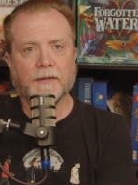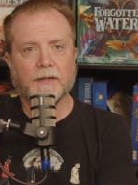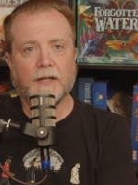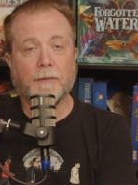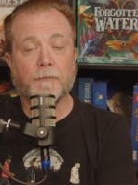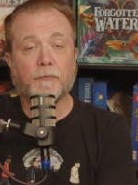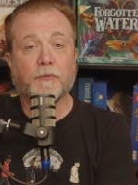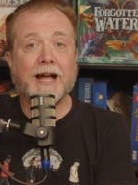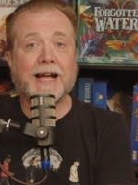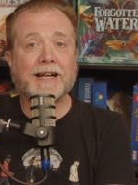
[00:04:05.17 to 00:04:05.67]

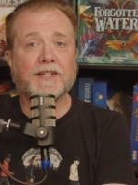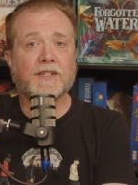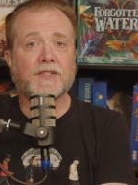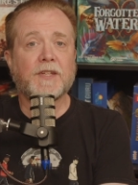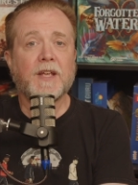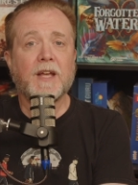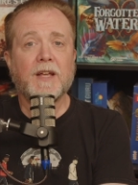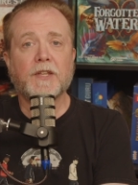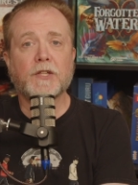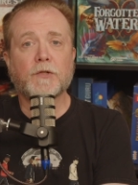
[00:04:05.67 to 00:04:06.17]
In practice,
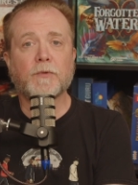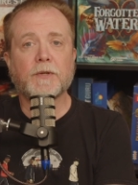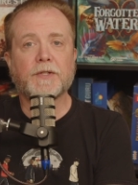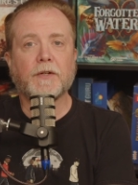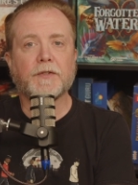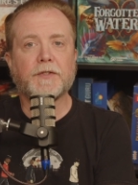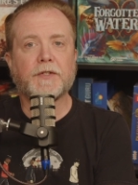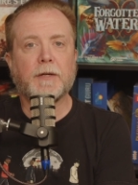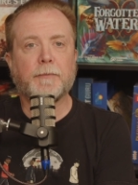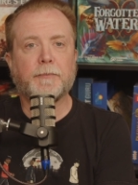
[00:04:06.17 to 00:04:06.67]
this
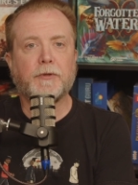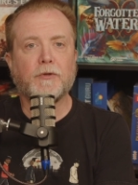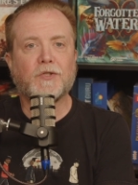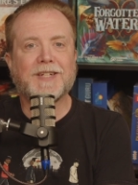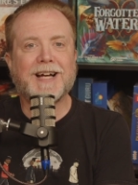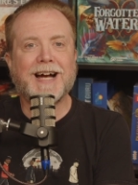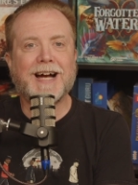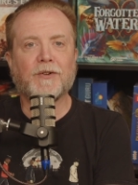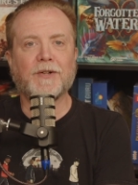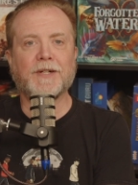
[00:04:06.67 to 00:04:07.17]
results in a
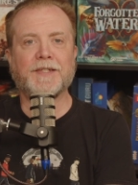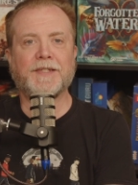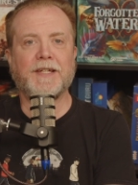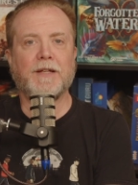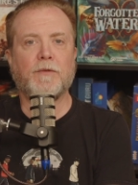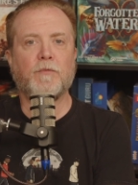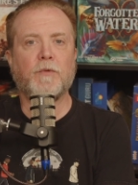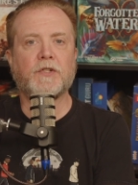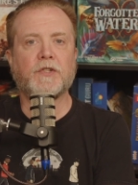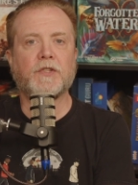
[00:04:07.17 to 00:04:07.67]
plutocracy
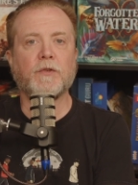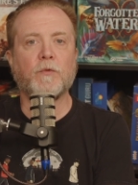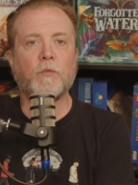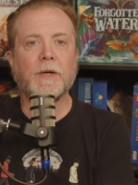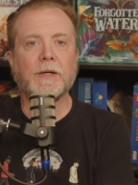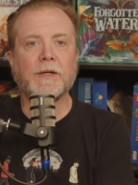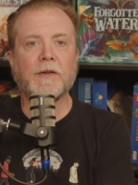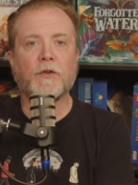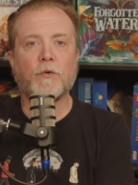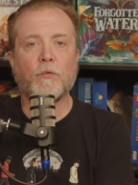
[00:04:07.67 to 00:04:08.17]
in which the
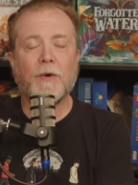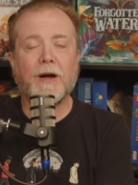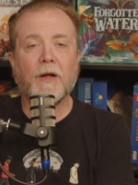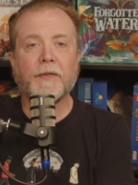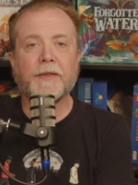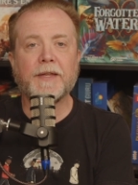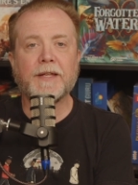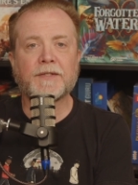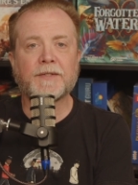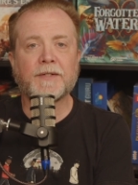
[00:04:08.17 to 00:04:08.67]
will of the
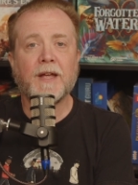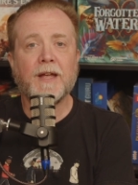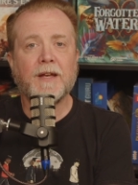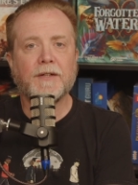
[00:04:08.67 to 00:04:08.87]
wealthiest